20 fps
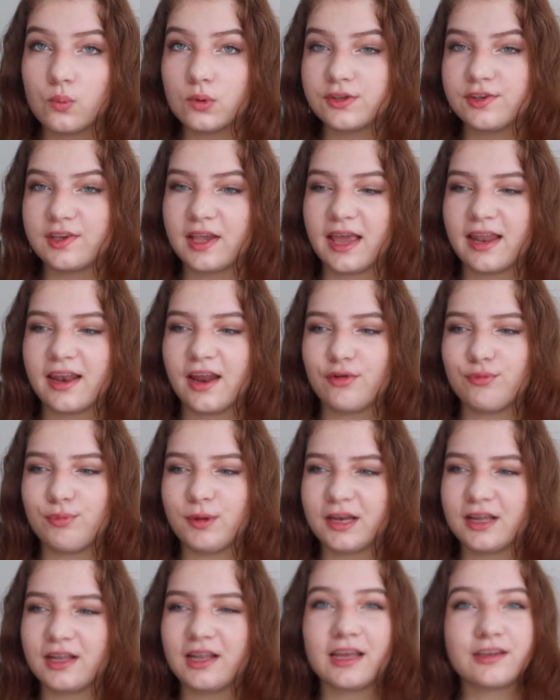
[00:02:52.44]
Once again, I've
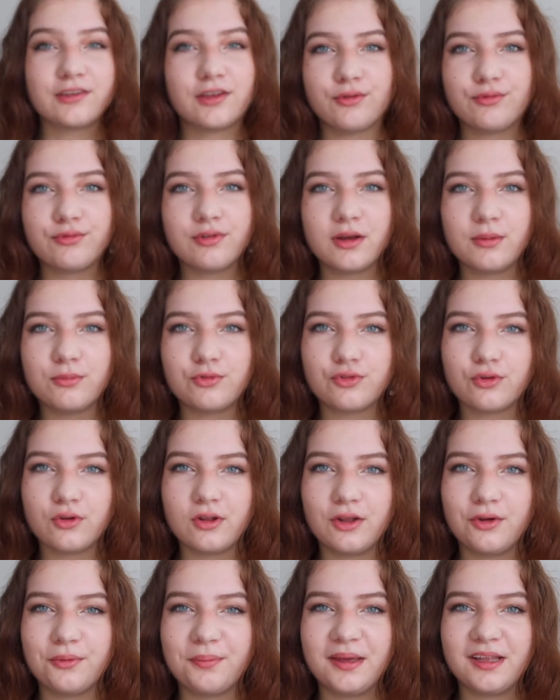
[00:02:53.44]
been collecting frames for a
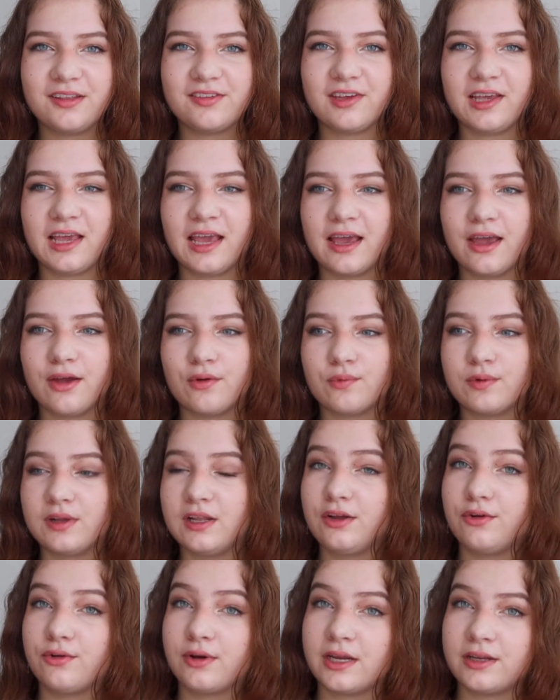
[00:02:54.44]
little bit to get a
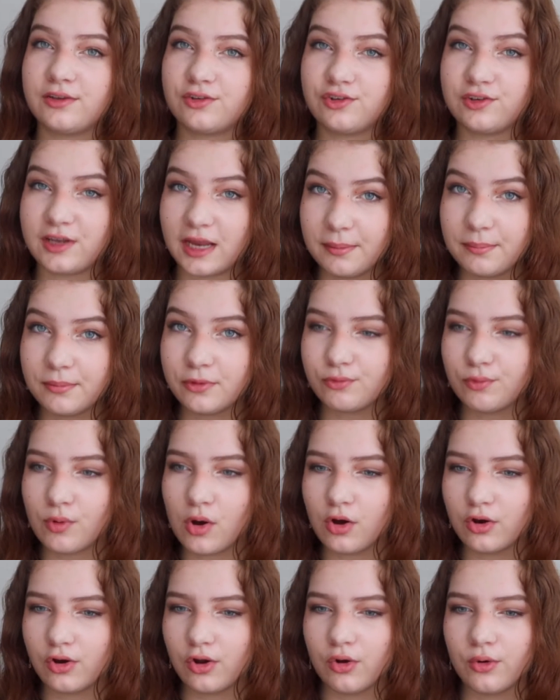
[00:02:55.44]
really great statement
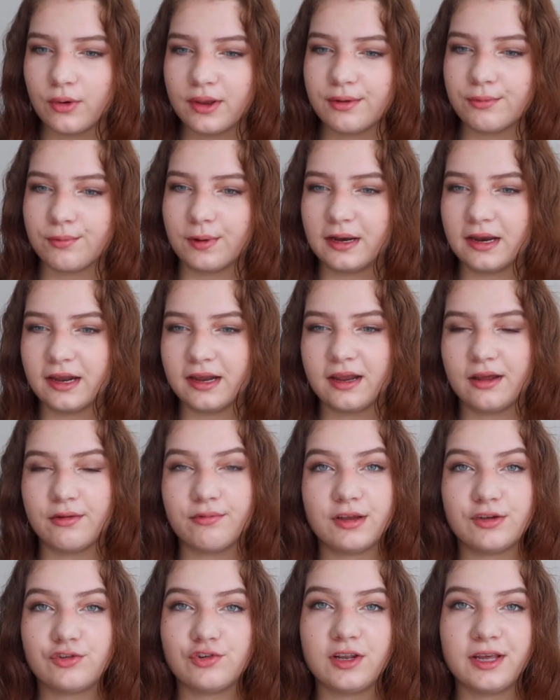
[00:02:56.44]
wall going when I
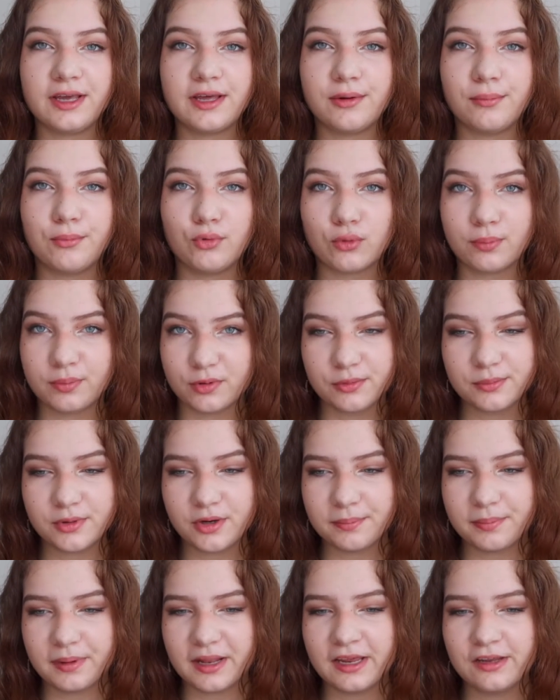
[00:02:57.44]
eventually get a more
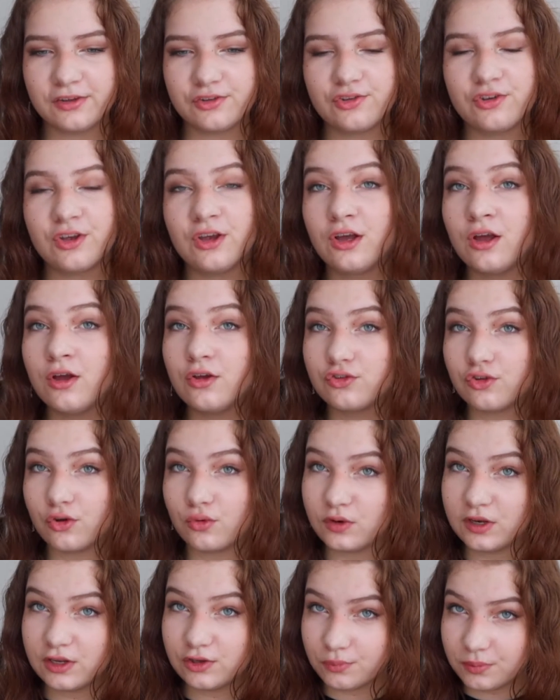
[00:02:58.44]
permanent place.
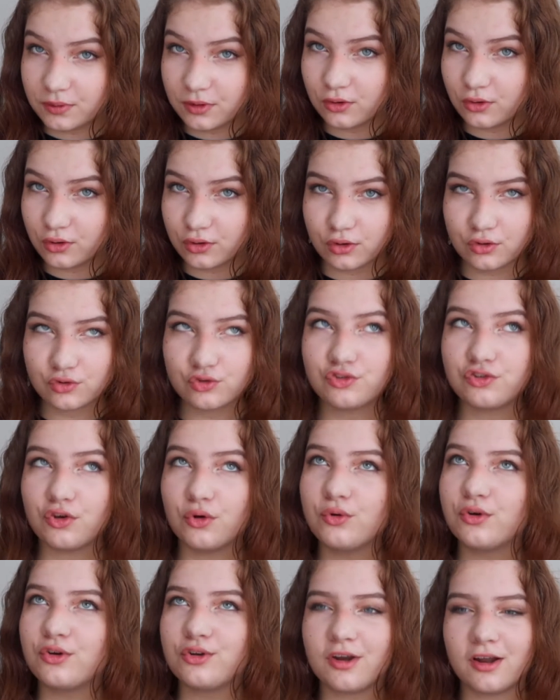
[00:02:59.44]
So these will look
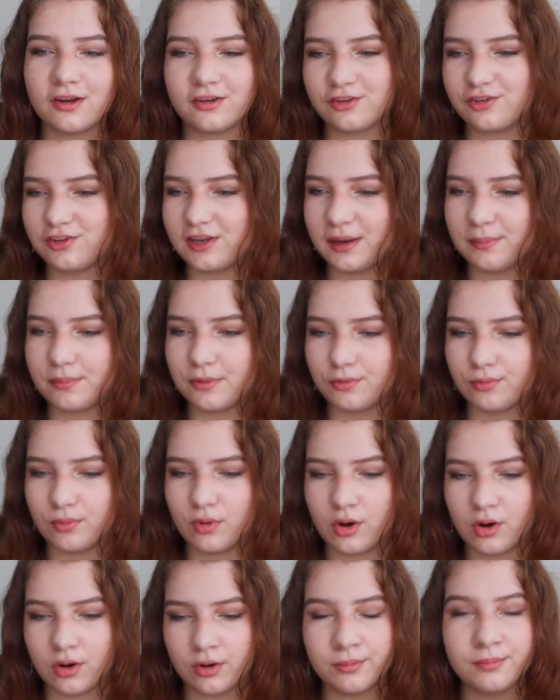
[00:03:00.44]
so good on the statement
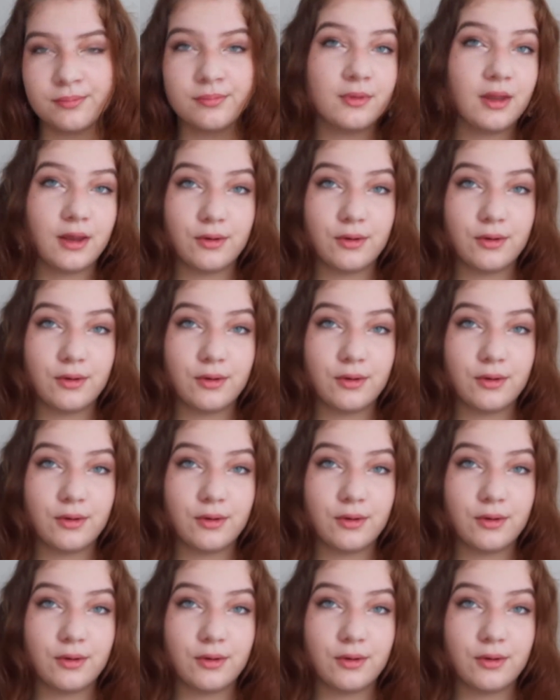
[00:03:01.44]
wall.